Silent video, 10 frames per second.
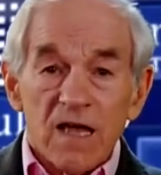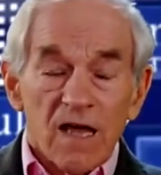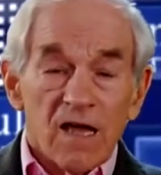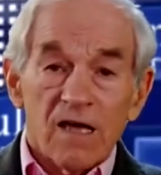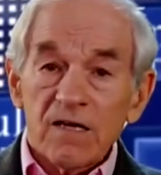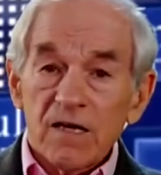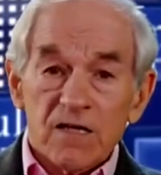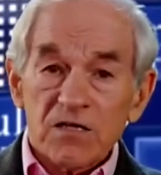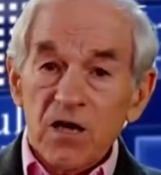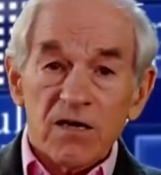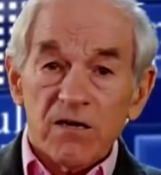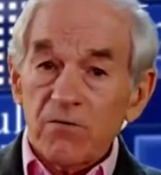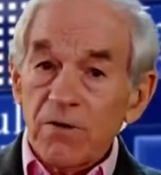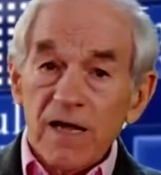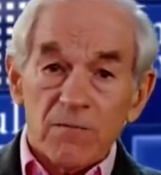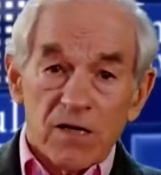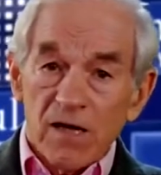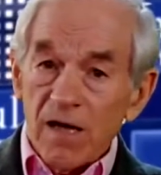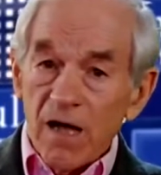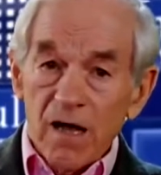And Saudi
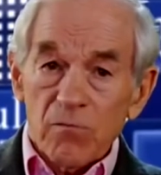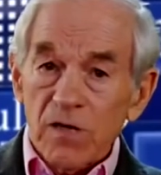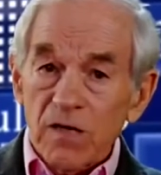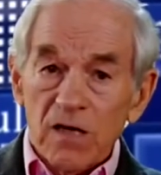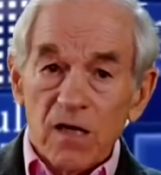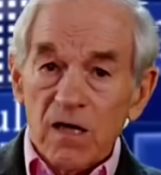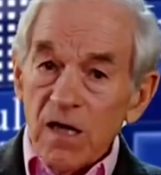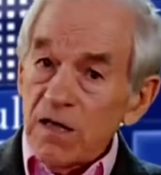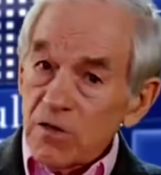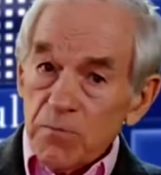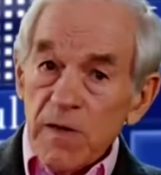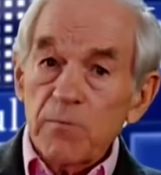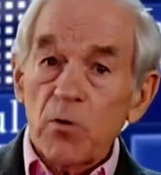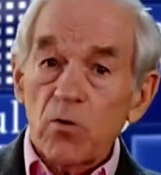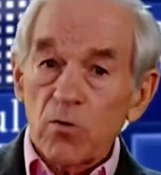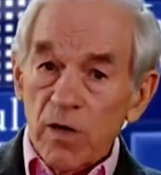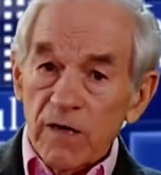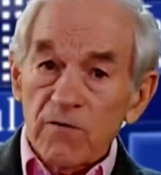Arabia, I mean, there's people,